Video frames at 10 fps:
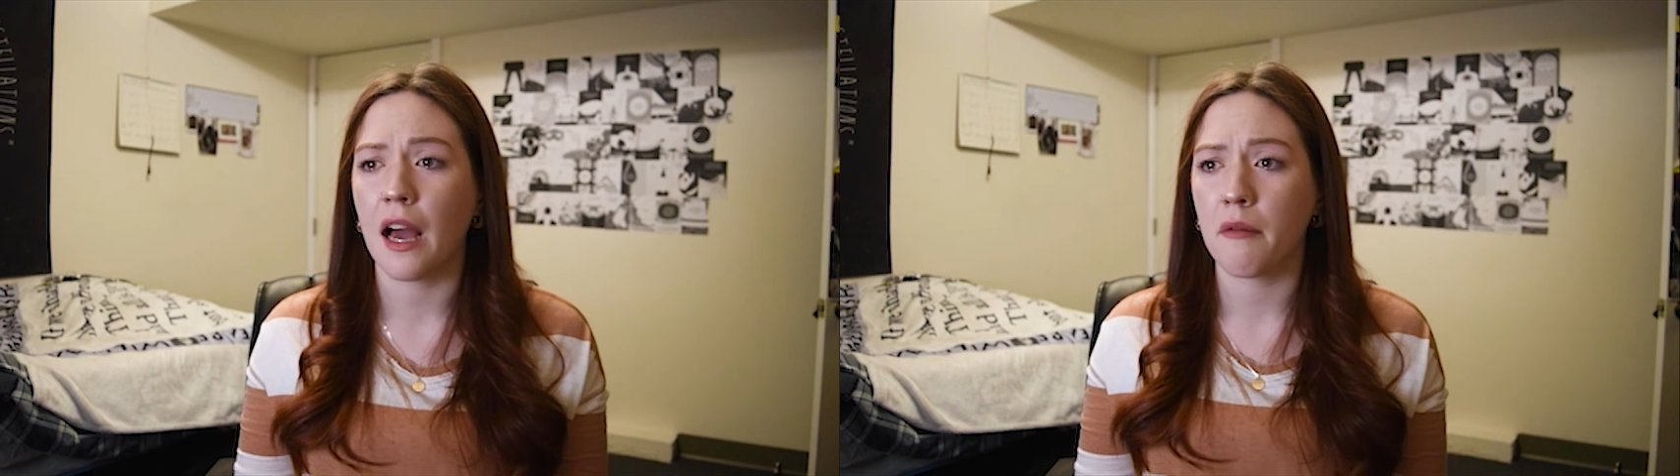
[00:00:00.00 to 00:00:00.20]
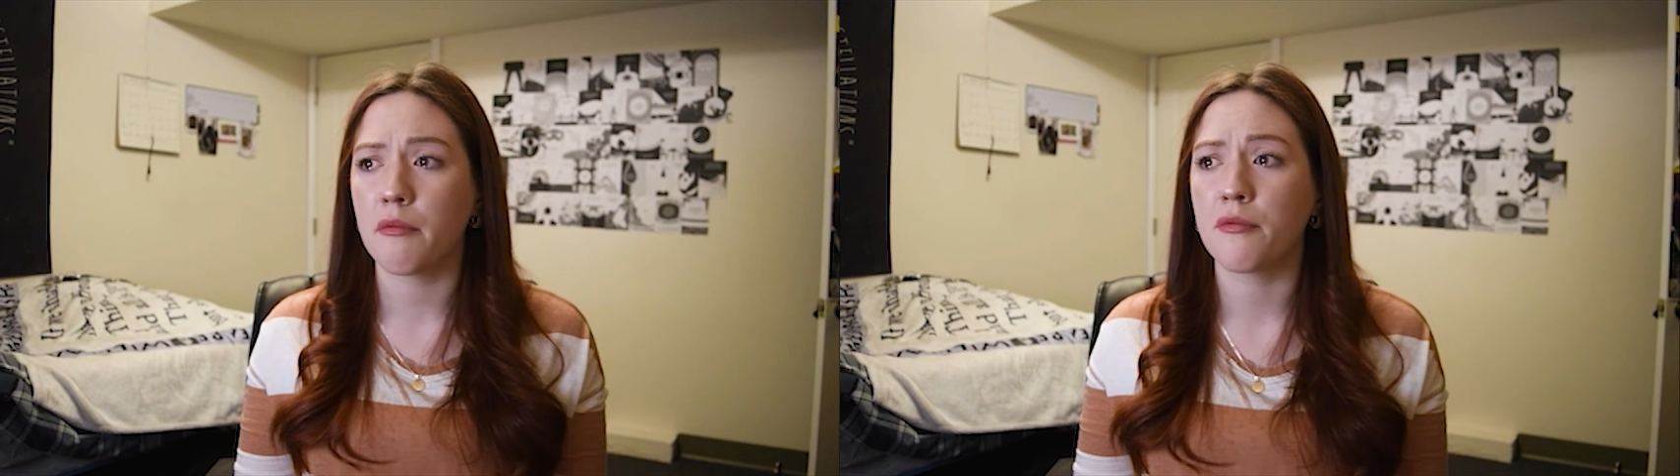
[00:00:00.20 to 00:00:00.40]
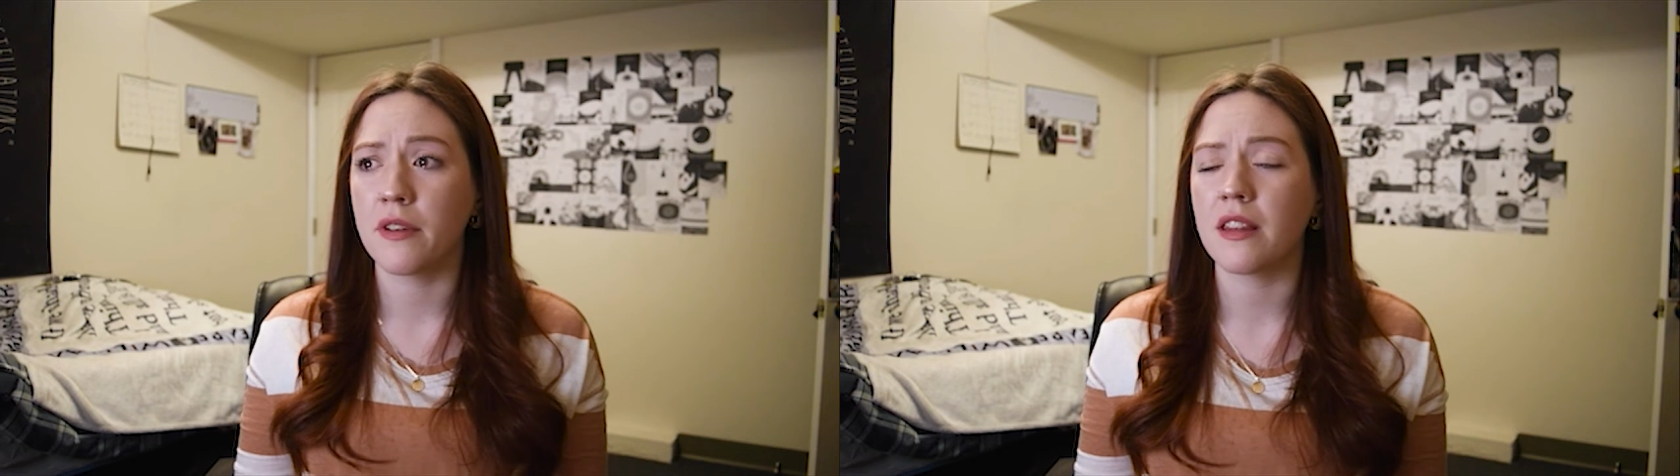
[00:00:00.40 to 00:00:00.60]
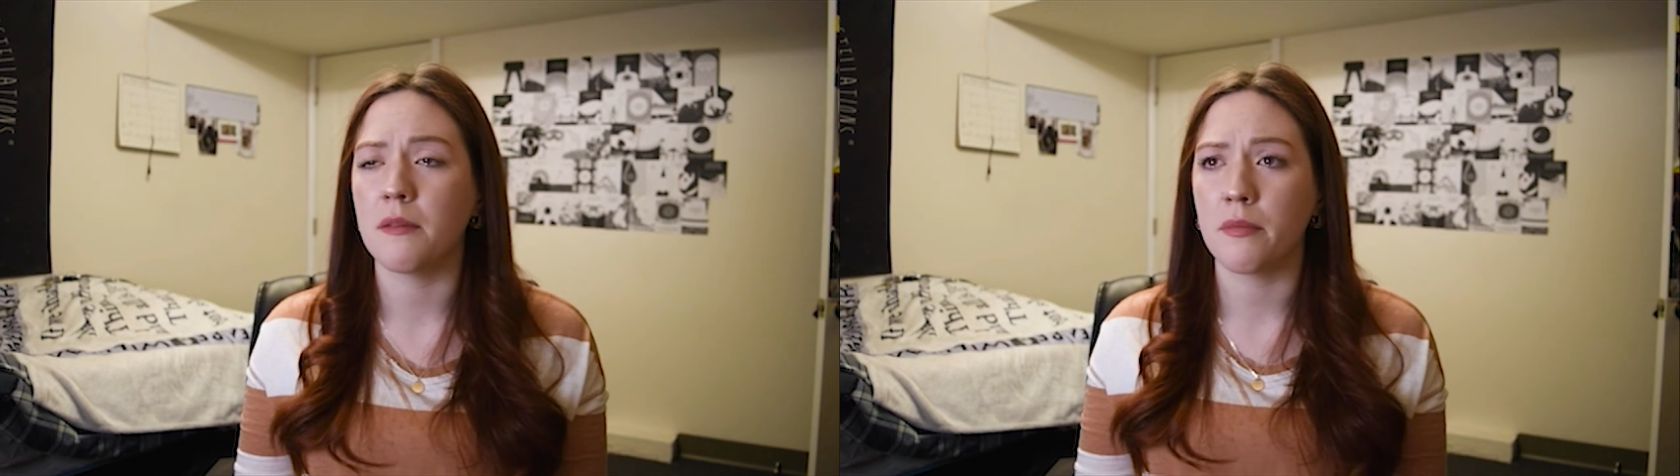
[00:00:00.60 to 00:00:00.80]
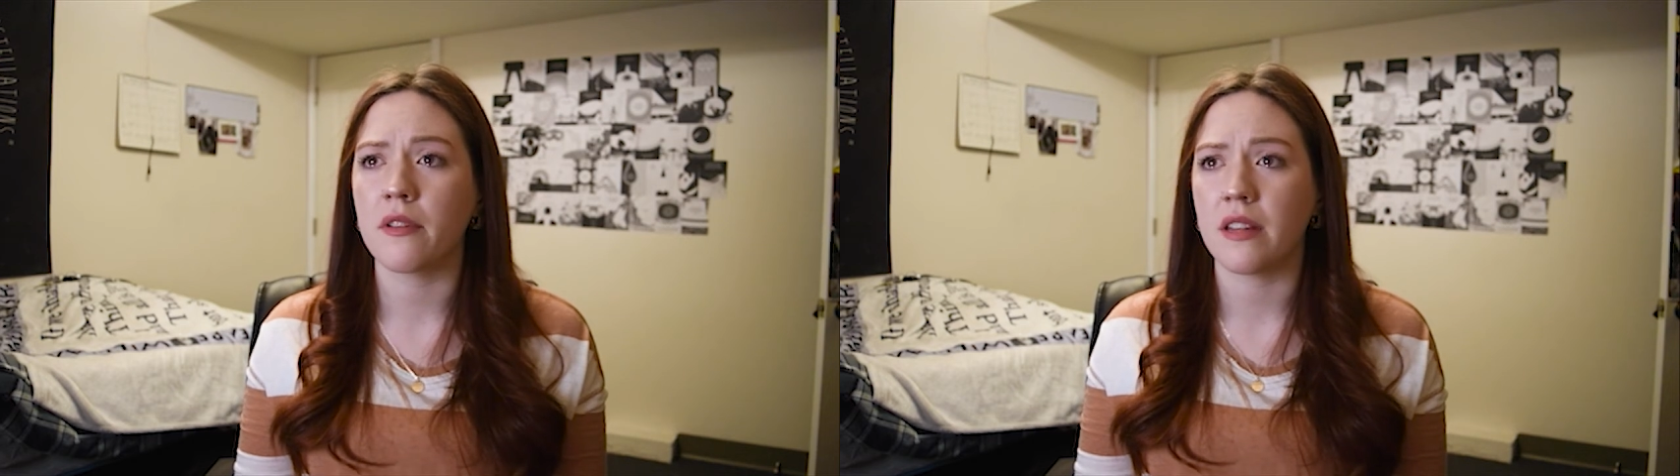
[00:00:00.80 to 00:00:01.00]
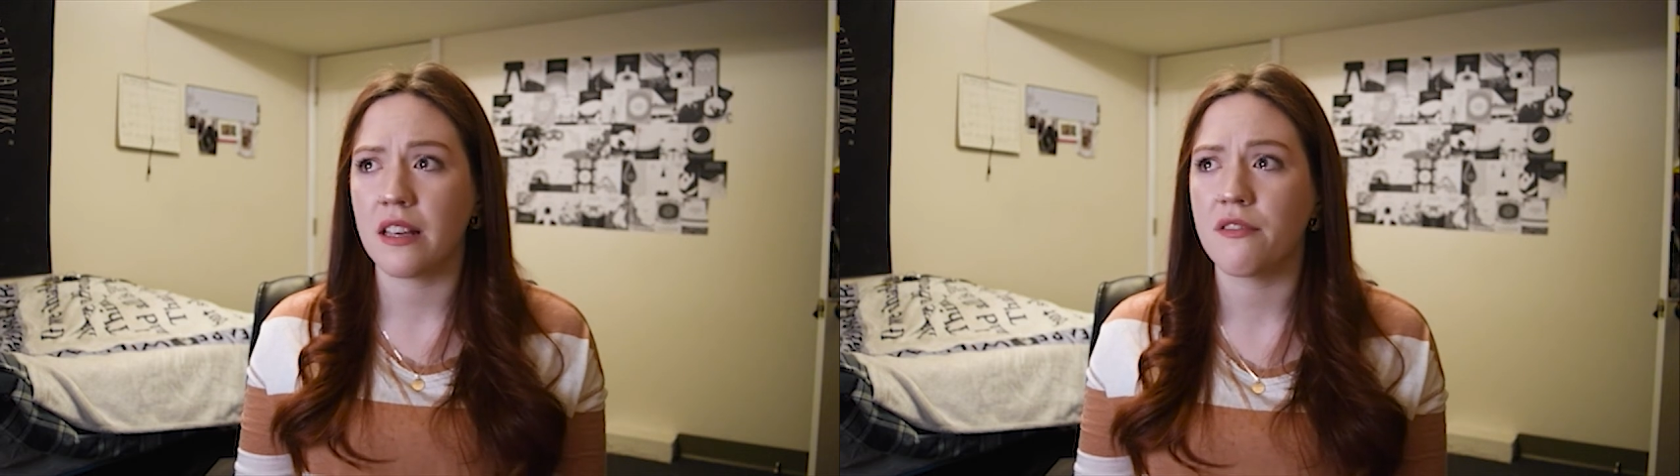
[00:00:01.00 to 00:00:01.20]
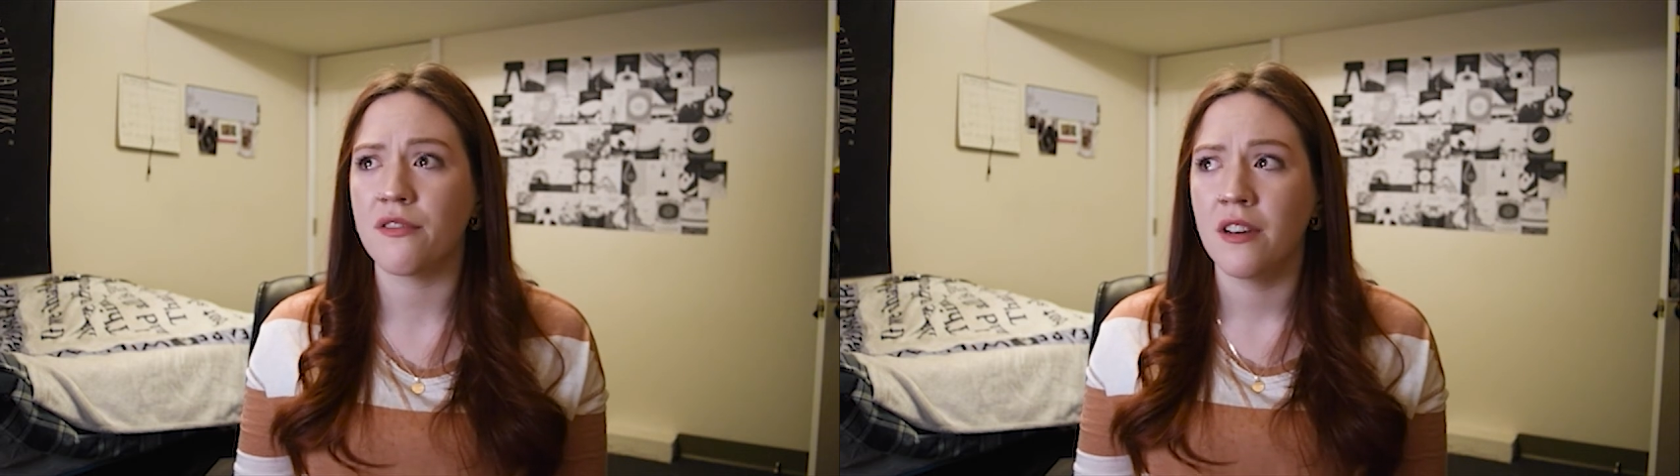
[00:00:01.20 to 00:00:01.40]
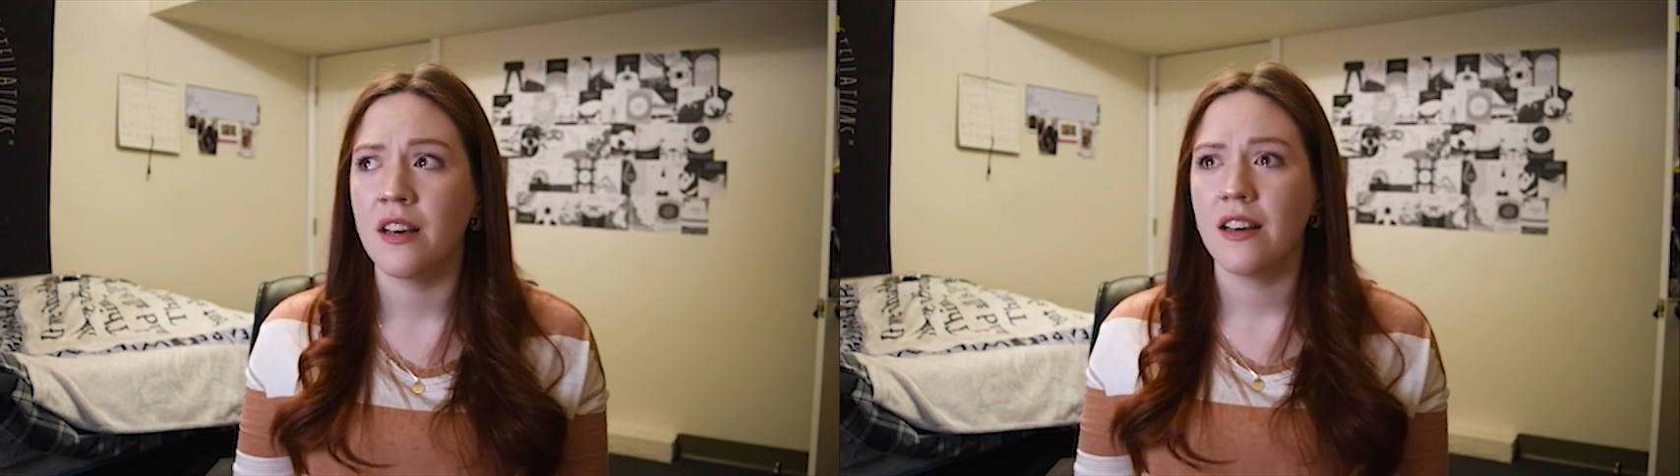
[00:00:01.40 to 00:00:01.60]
I really believe